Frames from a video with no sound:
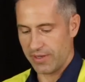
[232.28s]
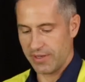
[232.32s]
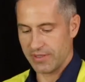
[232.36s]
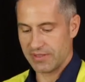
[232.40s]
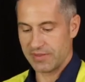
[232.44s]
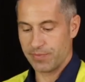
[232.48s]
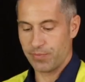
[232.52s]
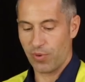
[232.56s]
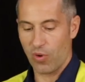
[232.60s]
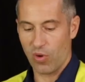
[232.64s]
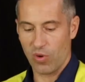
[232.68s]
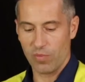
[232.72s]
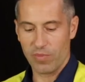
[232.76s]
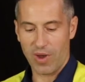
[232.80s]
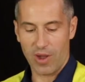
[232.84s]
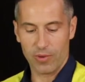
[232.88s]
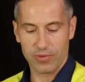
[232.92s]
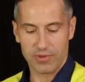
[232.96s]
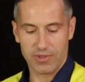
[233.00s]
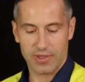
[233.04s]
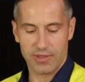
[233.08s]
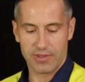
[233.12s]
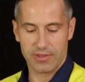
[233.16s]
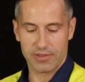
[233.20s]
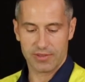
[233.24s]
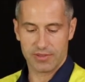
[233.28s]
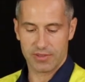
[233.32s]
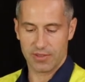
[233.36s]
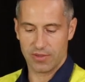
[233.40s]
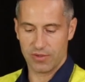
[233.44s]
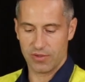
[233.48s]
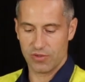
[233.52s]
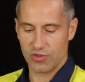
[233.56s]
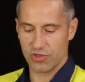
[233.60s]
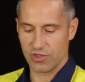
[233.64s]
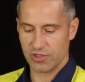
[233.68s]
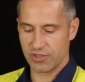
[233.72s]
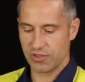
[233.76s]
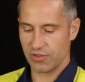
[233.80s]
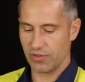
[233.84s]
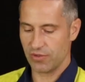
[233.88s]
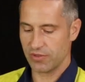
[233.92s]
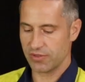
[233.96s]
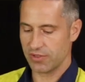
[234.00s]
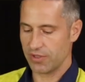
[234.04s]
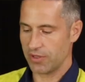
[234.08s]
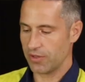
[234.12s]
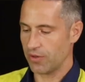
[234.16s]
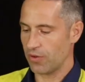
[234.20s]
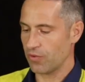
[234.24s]
is pole mounting, so you just
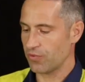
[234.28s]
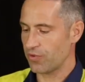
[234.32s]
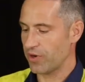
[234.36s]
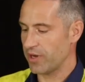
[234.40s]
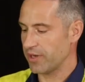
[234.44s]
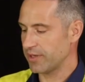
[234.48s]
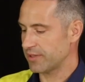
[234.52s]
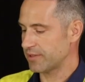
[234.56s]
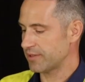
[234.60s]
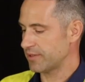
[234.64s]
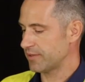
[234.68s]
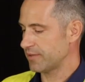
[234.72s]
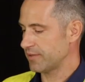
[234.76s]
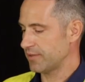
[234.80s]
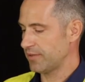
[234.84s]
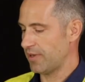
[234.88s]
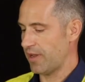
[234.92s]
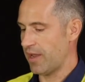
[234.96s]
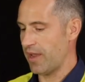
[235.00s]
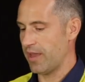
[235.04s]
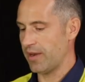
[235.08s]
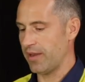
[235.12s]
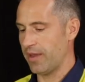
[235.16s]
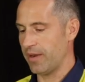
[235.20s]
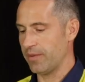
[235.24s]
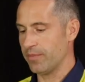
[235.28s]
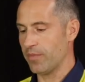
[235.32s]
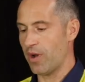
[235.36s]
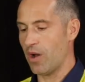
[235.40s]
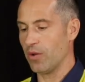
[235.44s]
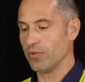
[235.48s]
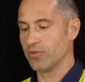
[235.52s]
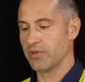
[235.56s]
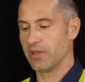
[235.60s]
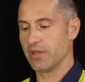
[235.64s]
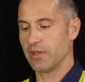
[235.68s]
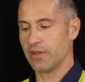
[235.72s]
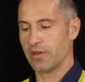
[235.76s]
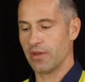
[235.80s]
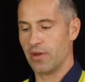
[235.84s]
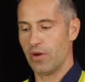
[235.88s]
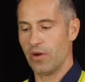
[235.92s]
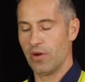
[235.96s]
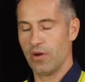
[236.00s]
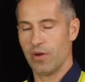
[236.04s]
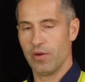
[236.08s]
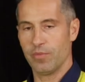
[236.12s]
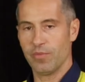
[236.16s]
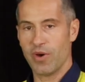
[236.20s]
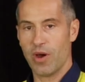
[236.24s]
use the O-rings and mount
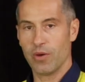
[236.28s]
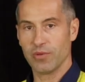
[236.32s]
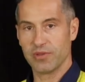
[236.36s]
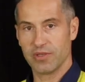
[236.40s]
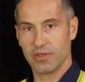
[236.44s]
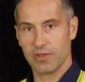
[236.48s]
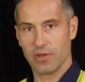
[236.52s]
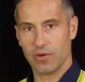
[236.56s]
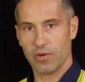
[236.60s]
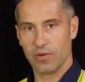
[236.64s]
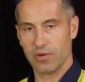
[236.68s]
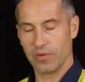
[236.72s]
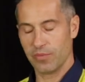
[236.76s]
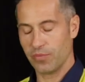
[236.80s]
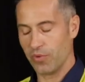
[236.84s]
it on a